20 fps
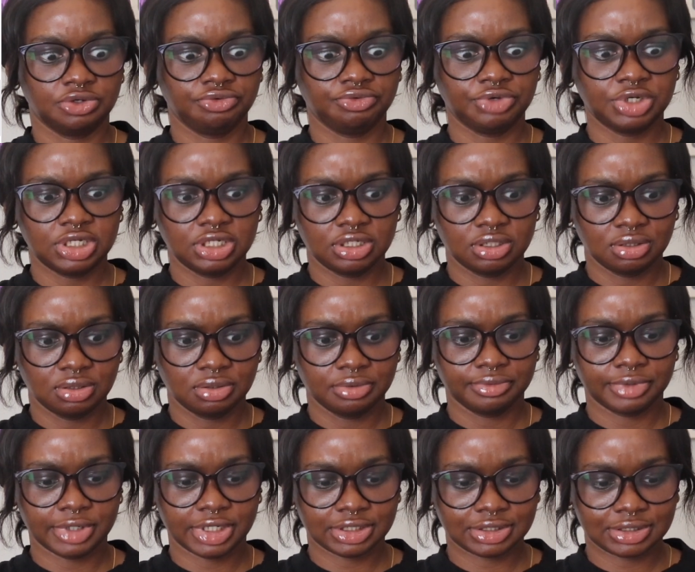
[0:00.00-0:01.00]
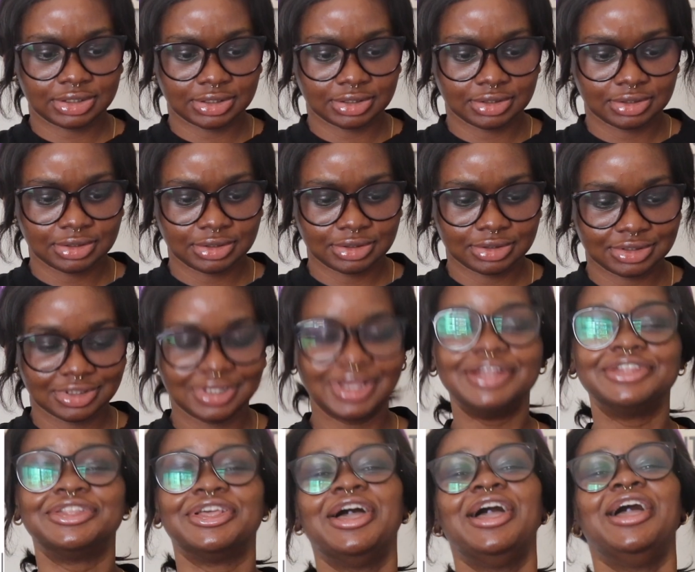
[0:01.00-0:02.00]
reading, writing,
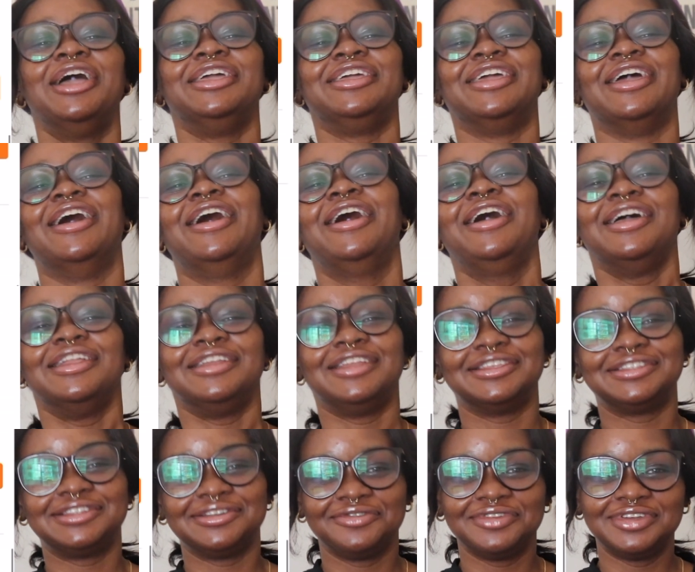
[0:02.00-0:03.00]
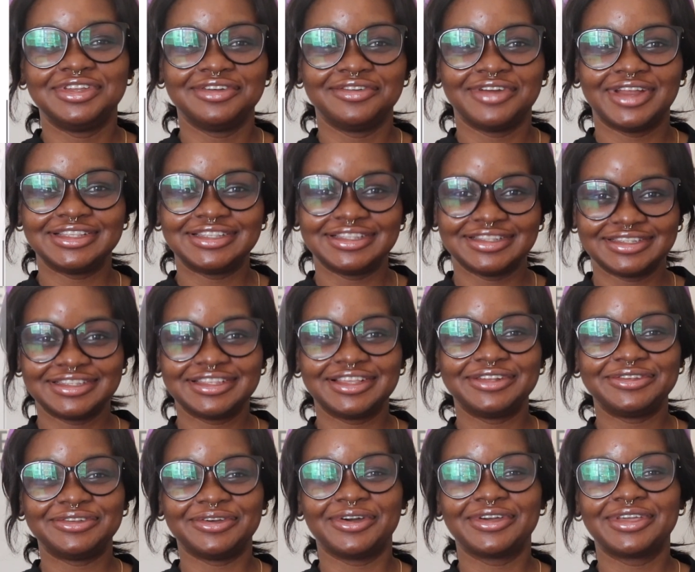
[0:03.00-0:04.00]
listening. Yeah, there's a reading, writing, listening,
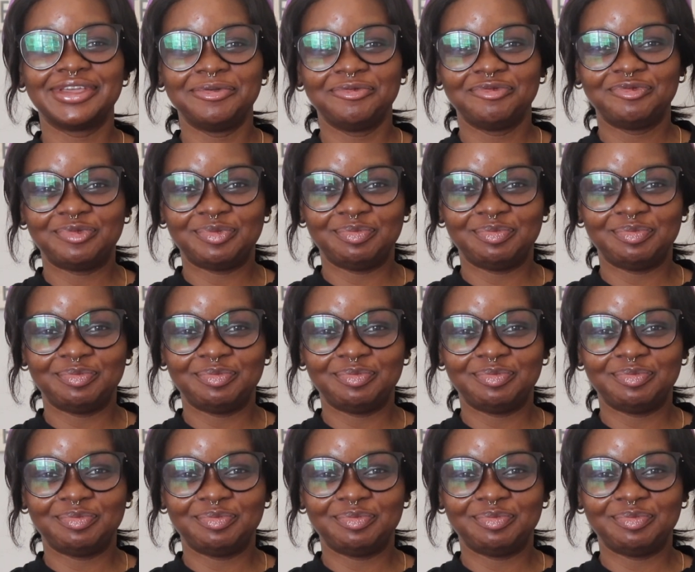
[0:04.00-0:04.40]
and talking